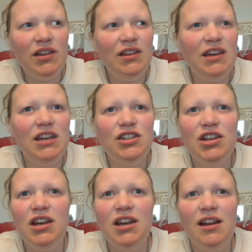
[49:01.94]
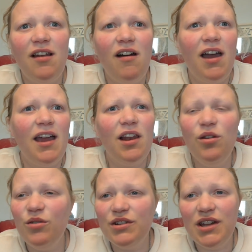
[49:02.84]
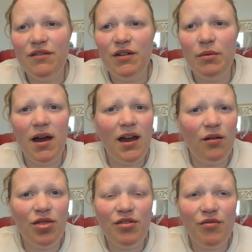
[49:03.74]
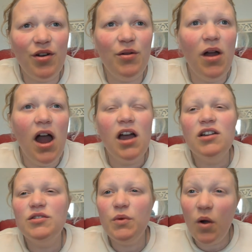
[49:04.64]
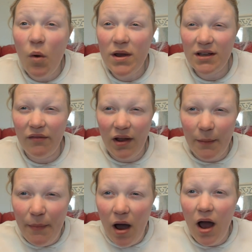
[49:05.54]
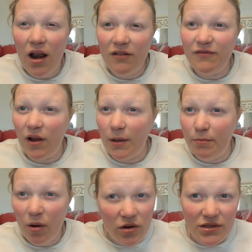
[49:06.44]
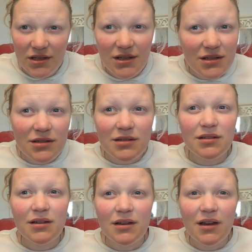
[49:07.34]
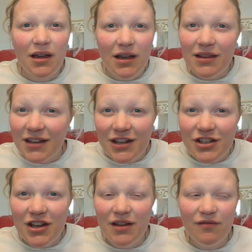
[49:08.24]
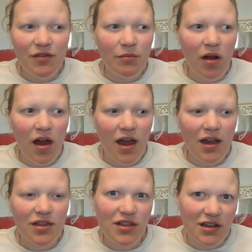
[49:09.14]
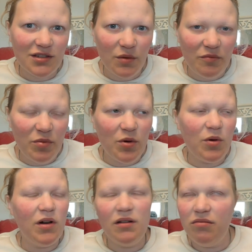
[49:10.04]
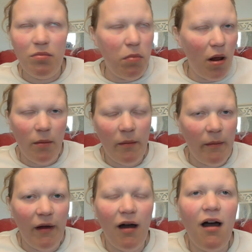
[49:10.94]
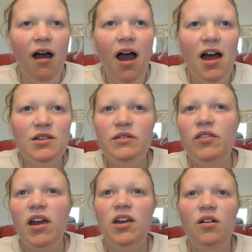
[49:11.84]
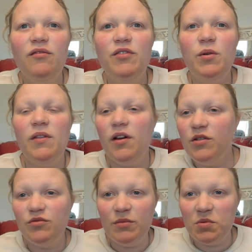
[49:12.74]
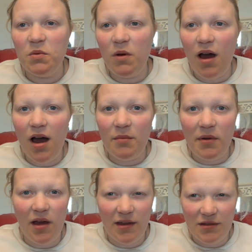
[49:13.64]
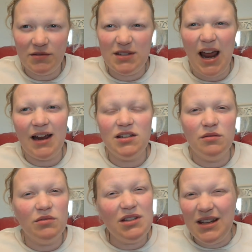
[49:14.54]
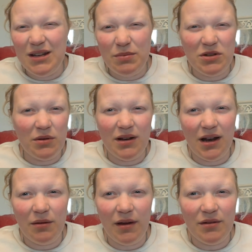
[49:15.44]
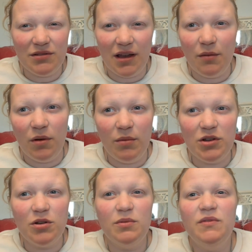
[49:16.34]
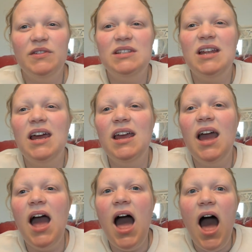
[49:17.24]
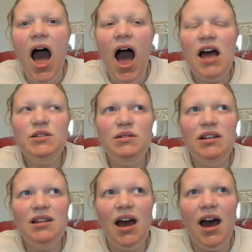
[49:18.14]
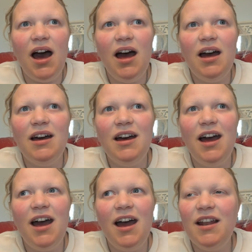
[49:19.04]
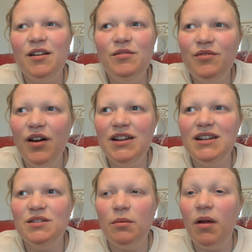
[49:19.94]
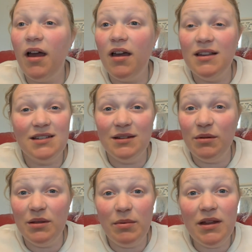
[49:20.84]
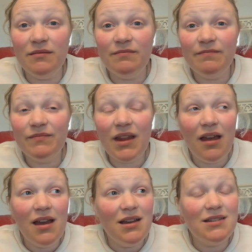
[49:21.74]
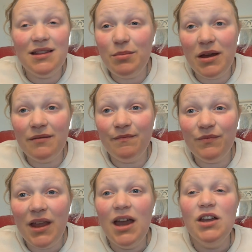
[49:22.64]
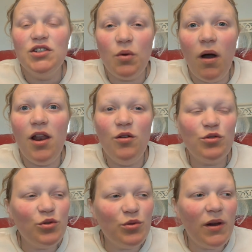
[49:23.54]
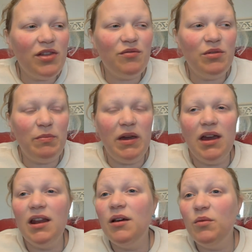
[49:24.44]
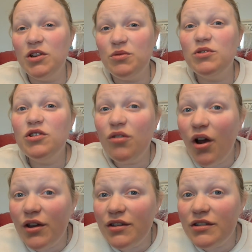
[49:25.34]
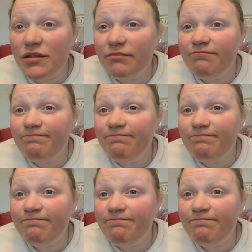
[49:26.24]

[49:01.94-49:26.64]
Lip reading: in the kitchen, like looked everywhere, gone through, because we always have like a pile of like boxes in the kitchen from like things that we've bought and blah blah blah. So I've like gone through all of those, ripped them all up, like stacked them, because it needed to be doing anyway. It was like one of my jobs for today. And so I did that, and I couldn't find it. So I'm like, it's gonna be in the bin. It's in the bin. So I looked all the way through the bin, which was gross.